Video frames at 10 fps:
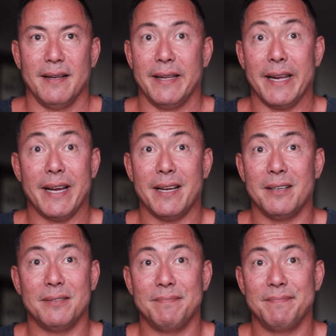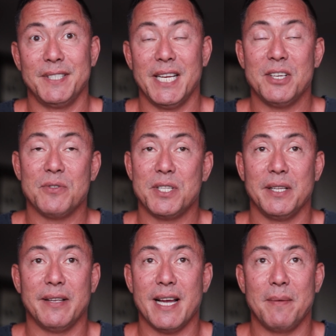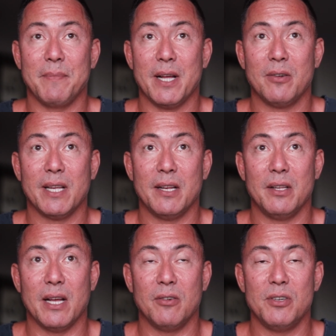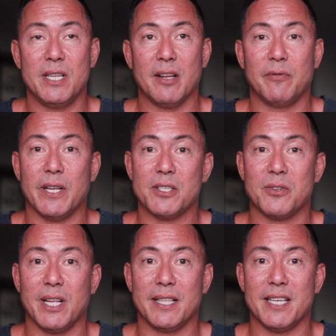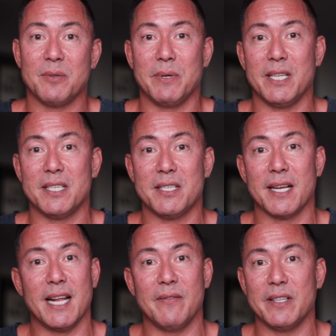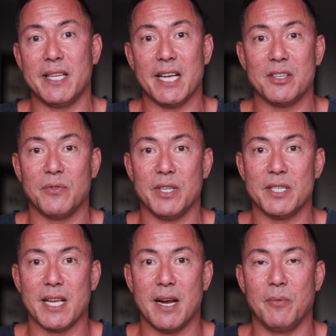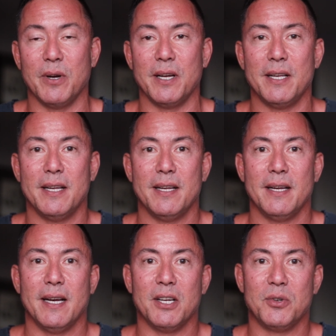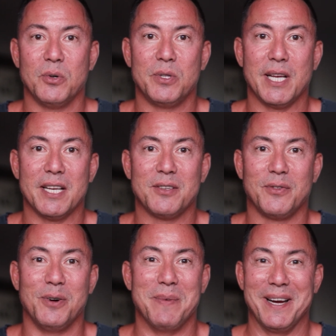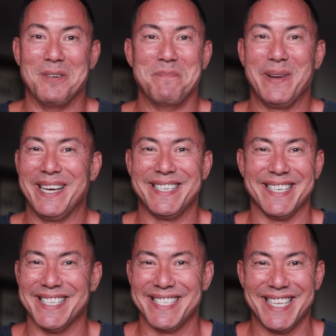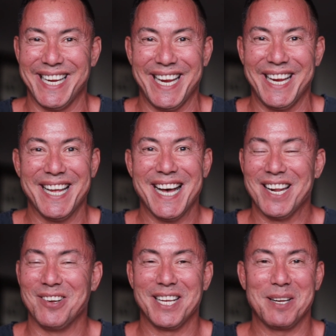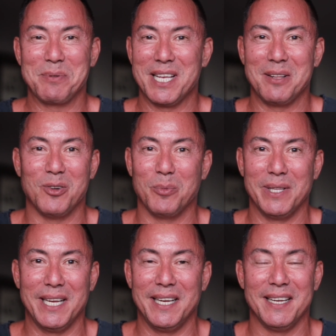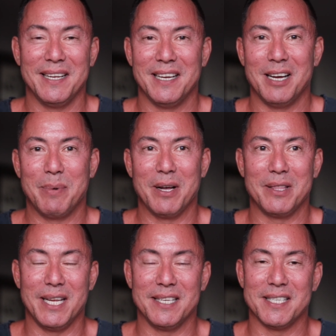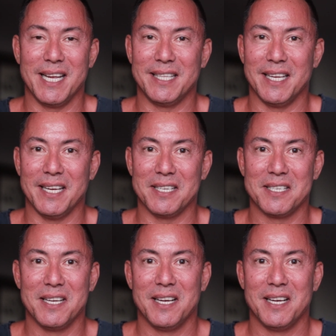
yeah, it's an interesting time. I don't usually get flustered like this, but this is the kind of a test for this camera, a true test for my own patience today. I don't get upset normally about things like this,